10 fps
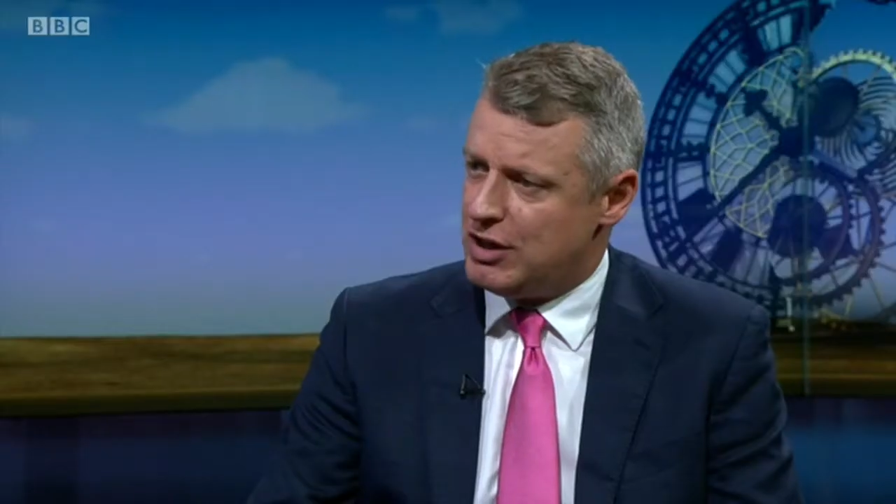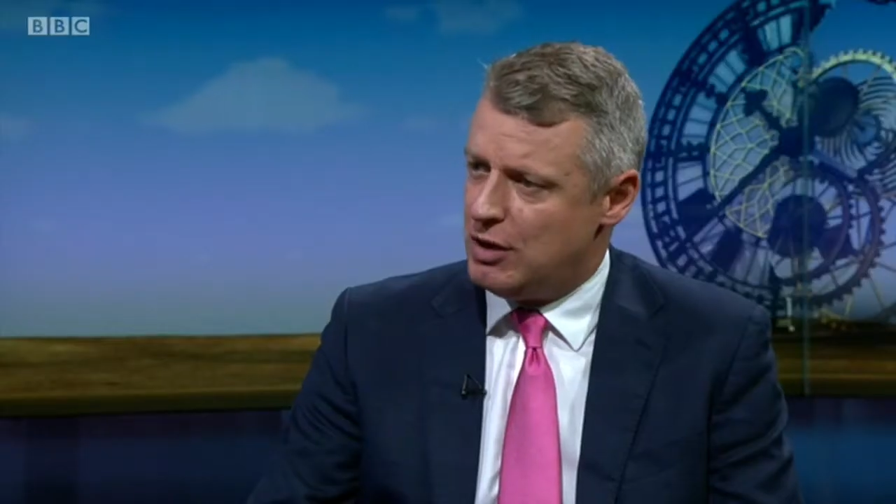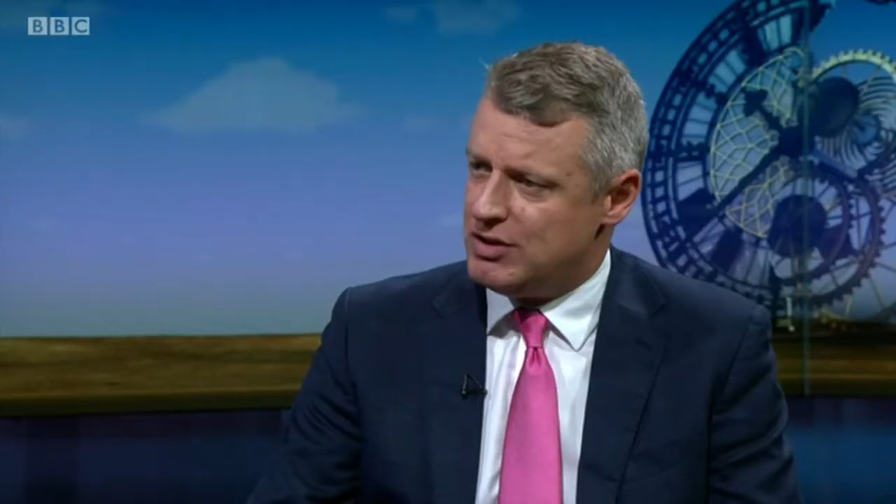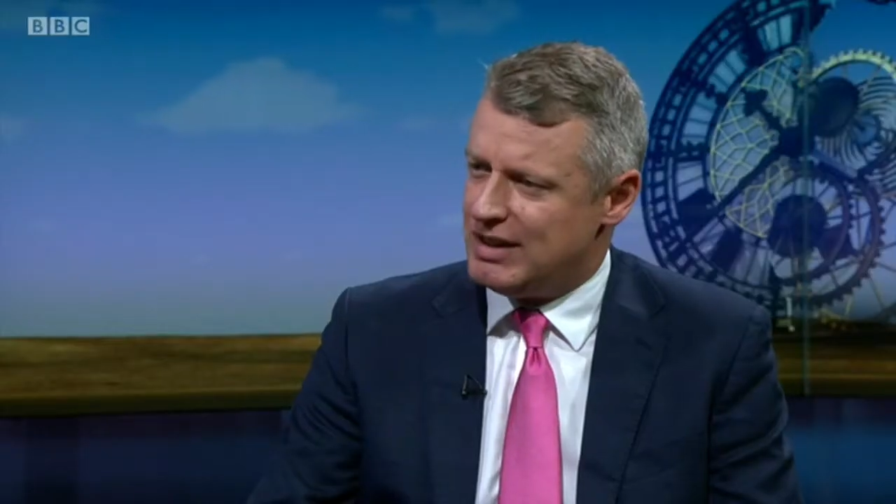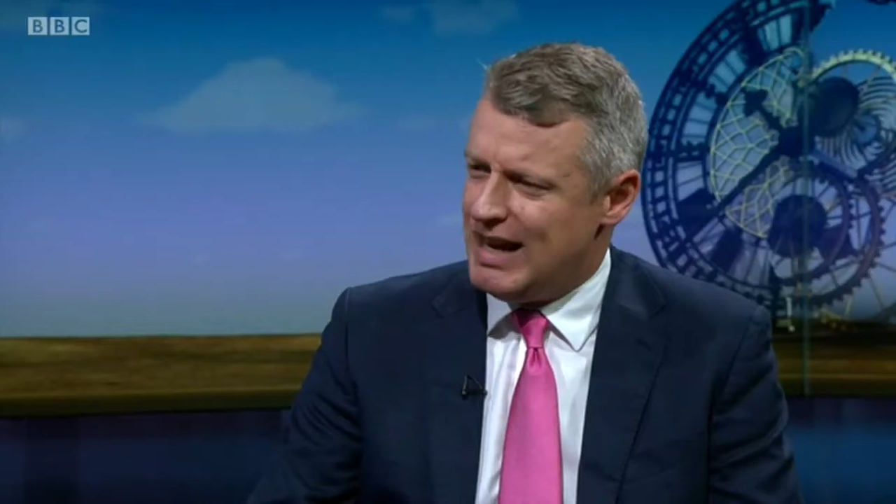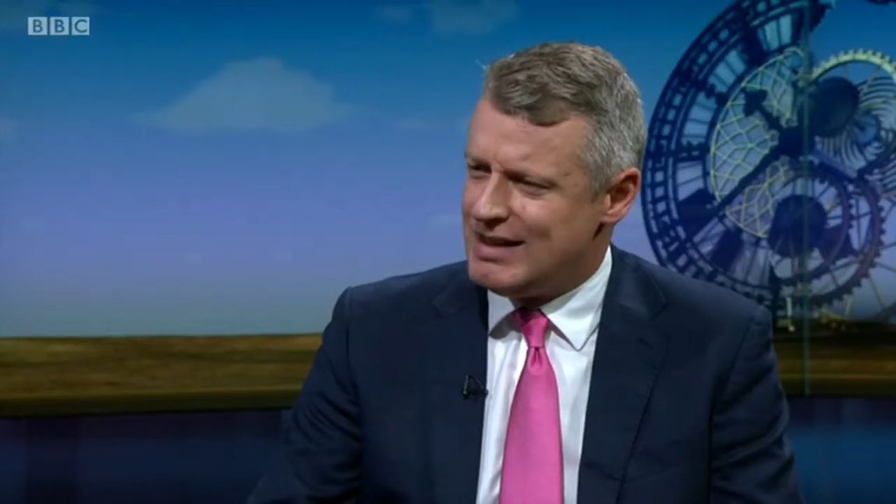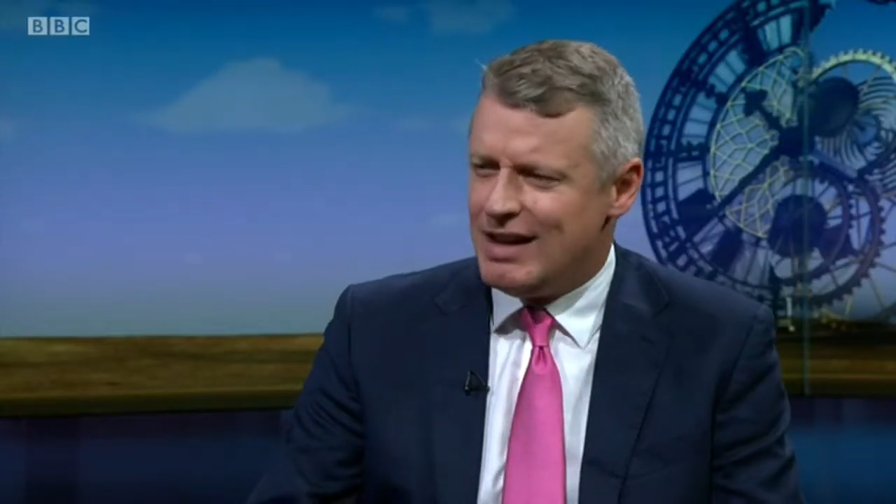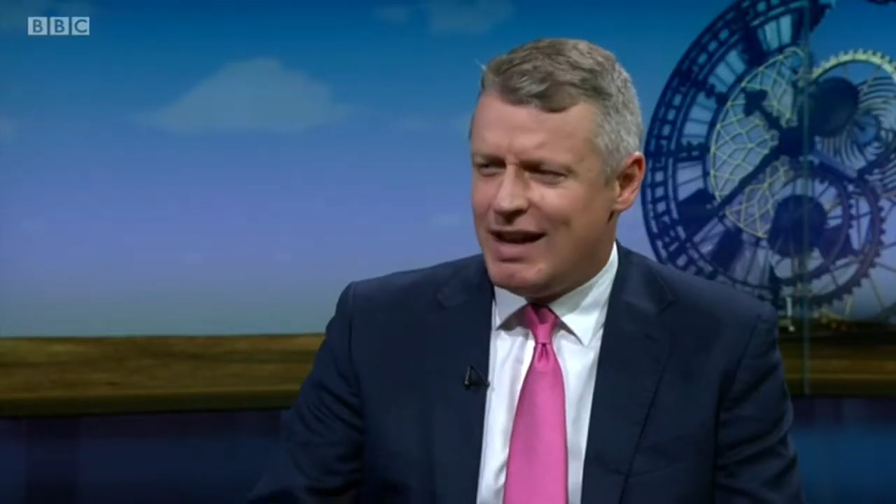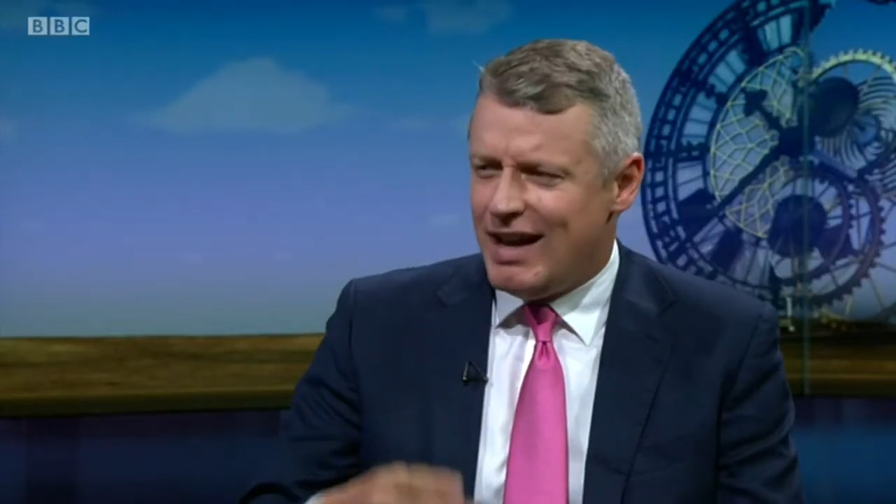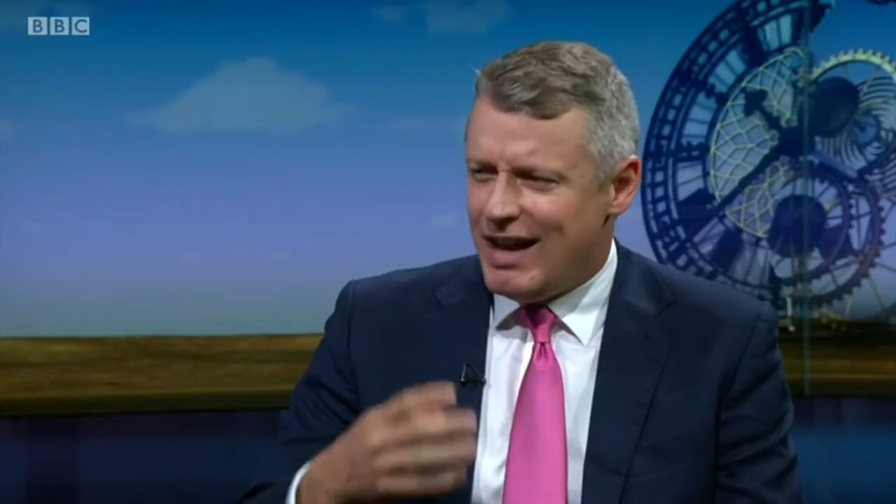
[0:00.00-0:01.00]
going to get.
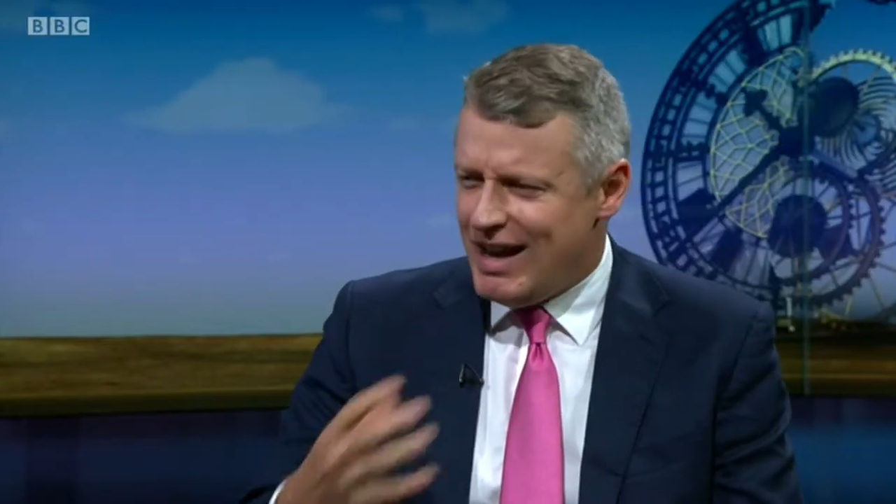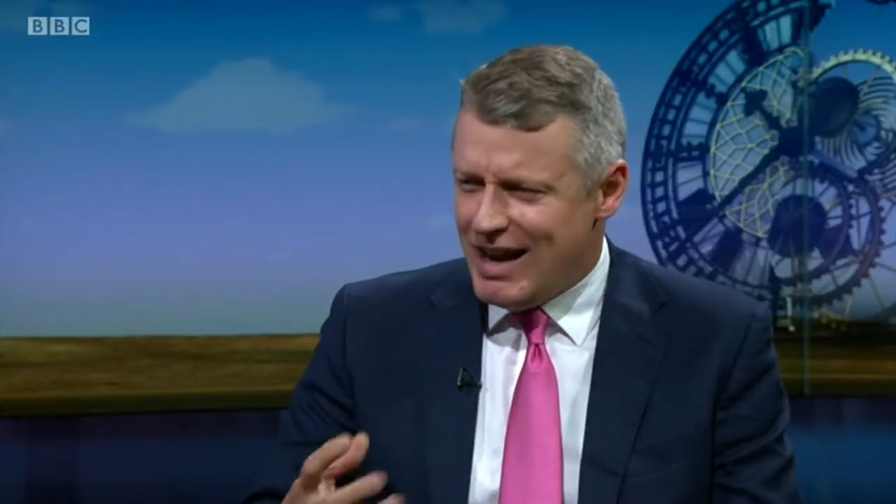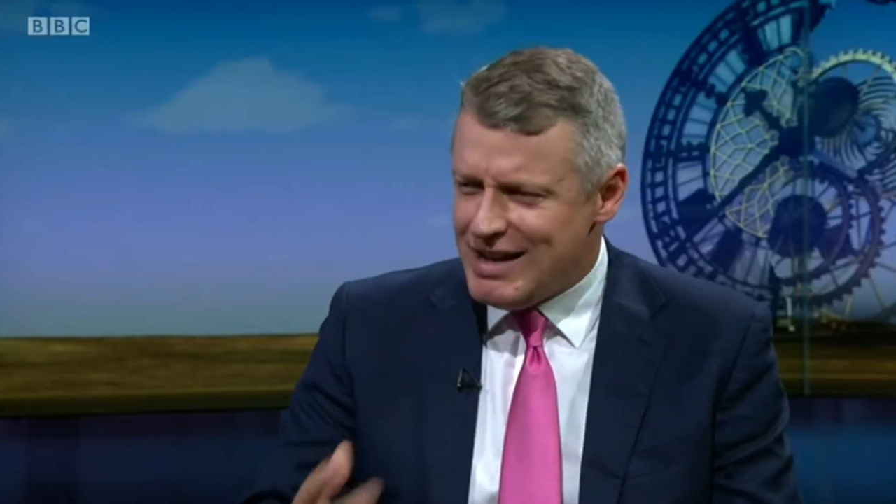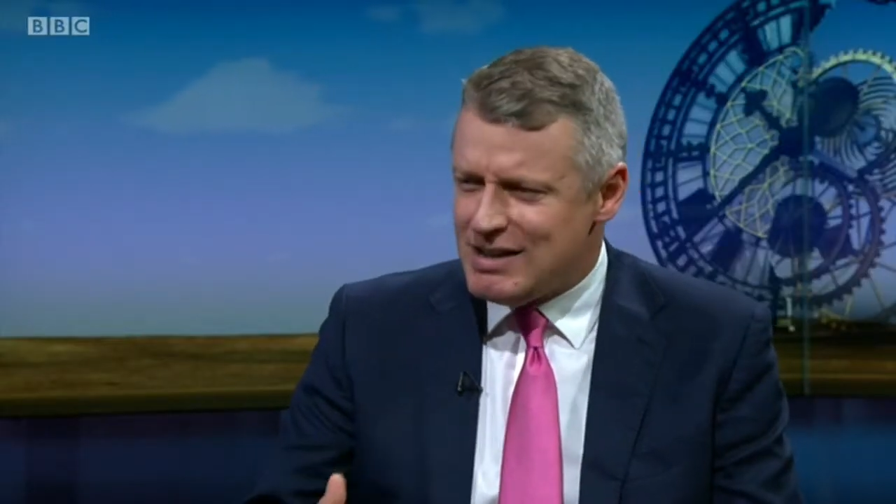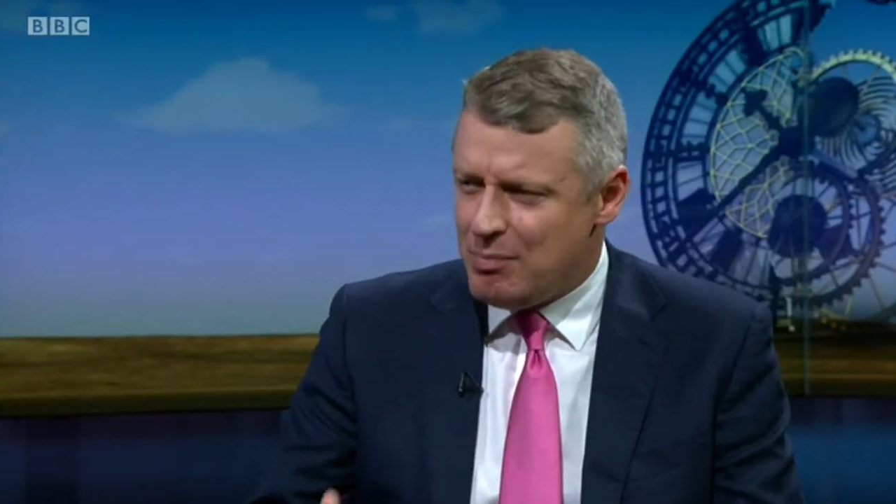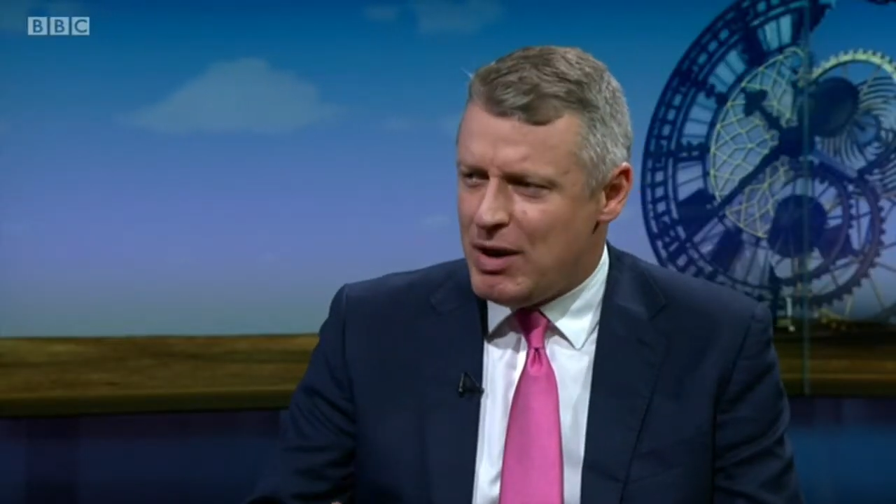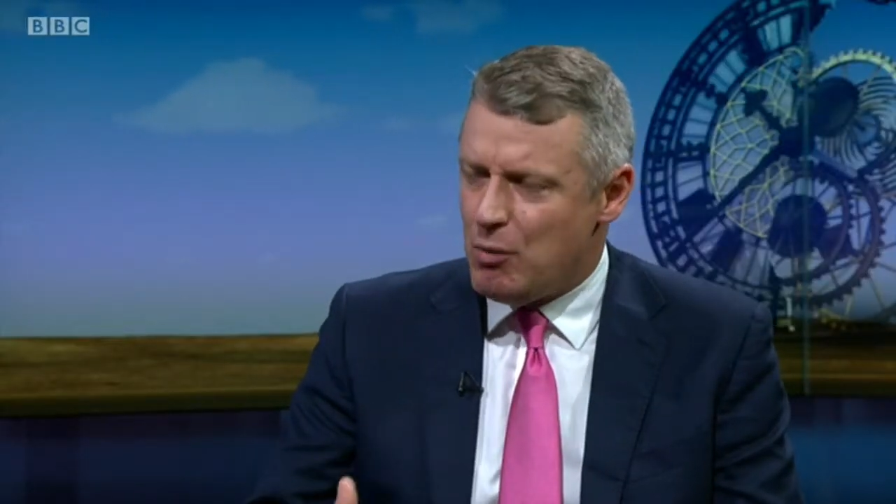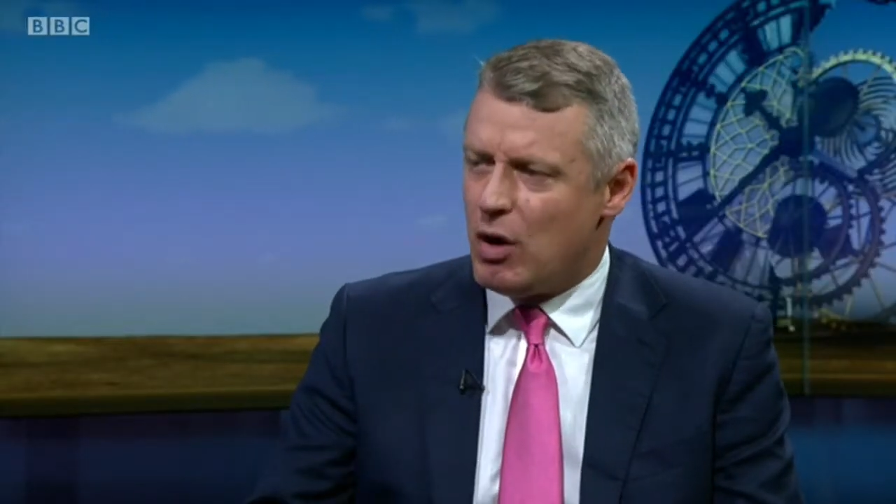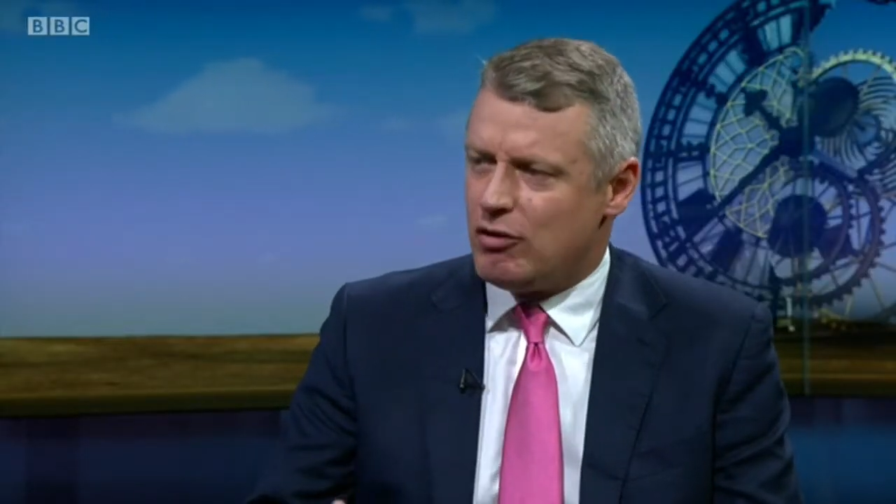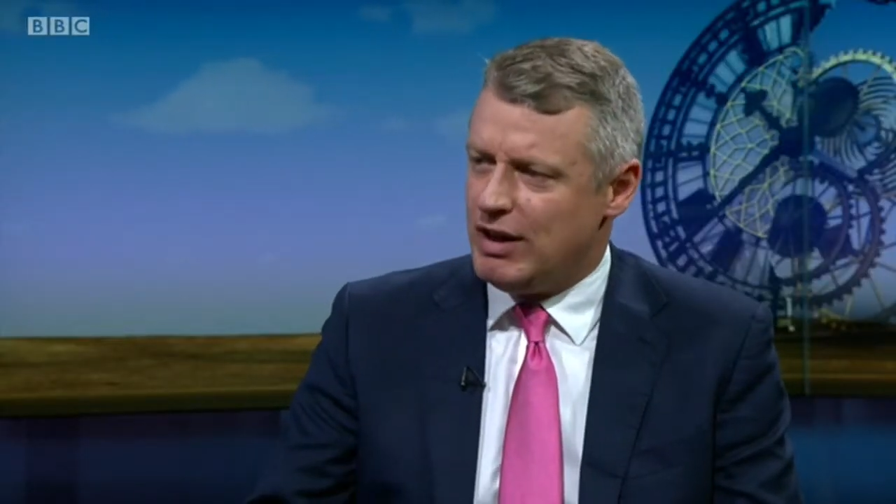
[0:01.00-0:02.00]
It is a
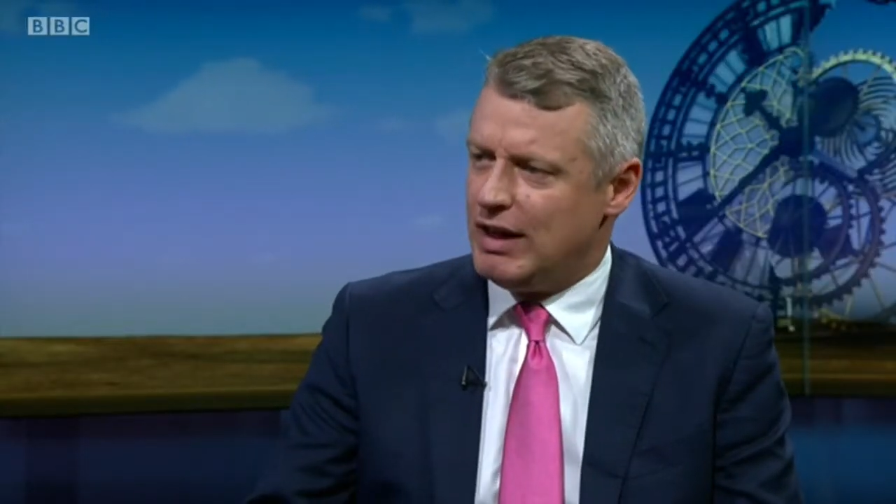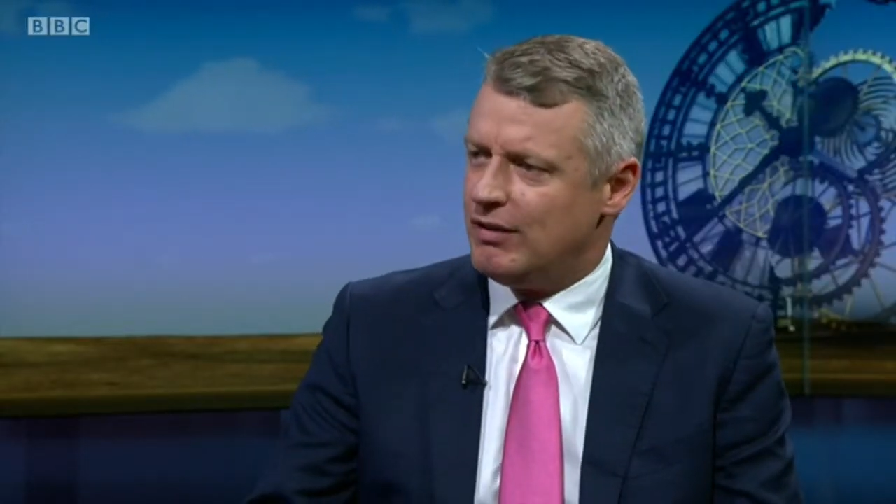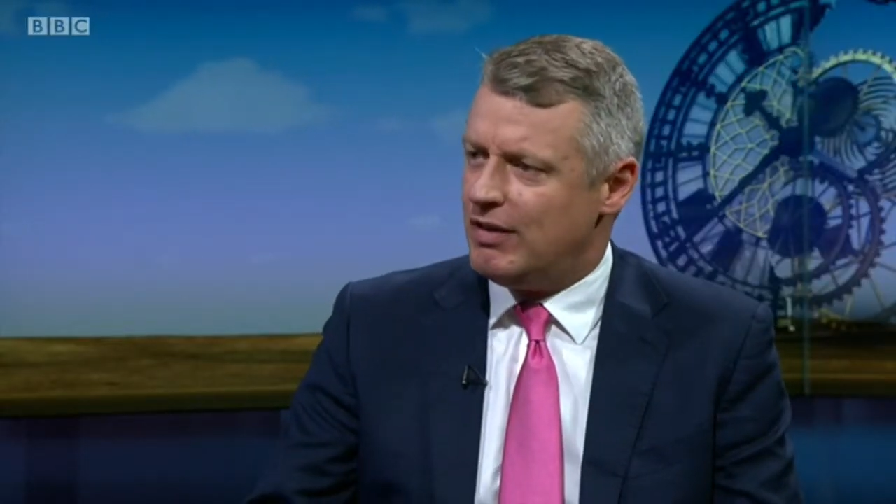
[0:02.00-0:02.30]
bit worrying